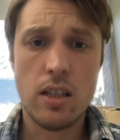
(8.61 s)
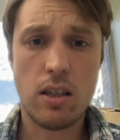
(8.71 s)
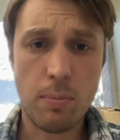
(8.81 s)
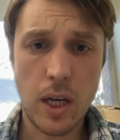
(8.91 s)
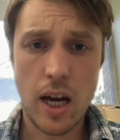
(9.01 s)

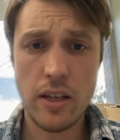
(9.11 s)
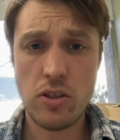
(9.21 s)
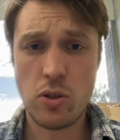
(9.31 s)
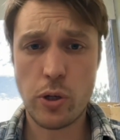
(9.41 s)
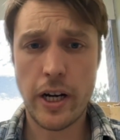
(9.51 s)
What's up,
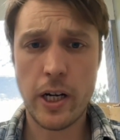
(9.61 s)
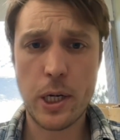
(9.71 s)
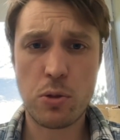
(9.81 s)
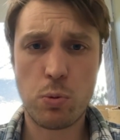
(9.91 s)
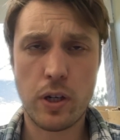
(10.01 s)
guys?
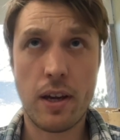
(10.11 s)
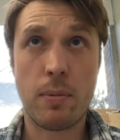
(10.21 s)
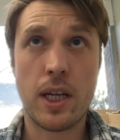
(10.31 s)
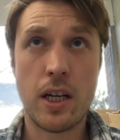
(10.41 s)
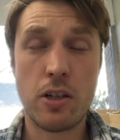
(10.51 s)
Triarius
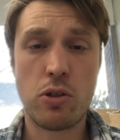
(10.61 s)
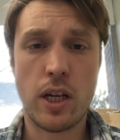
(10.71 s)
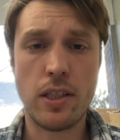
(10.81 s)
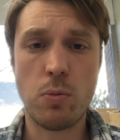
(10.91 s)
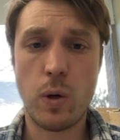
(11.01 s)
Wargaming here. So
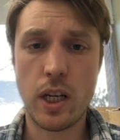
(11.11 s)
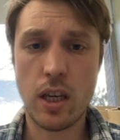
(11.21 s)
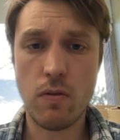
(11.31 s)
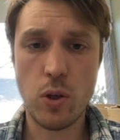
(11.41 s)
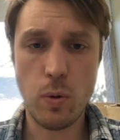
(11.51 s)
I did want to
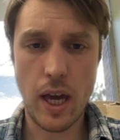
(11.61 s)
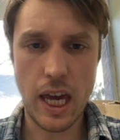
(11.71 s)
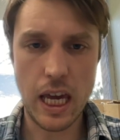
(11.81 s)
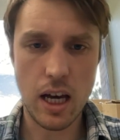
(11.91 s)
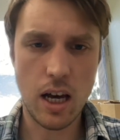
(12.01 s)
give you
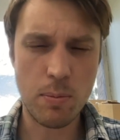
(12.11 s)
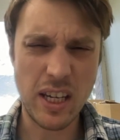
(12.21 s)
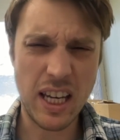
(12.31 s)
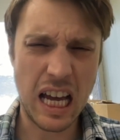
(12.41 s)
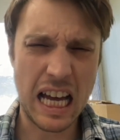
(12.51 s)
a update.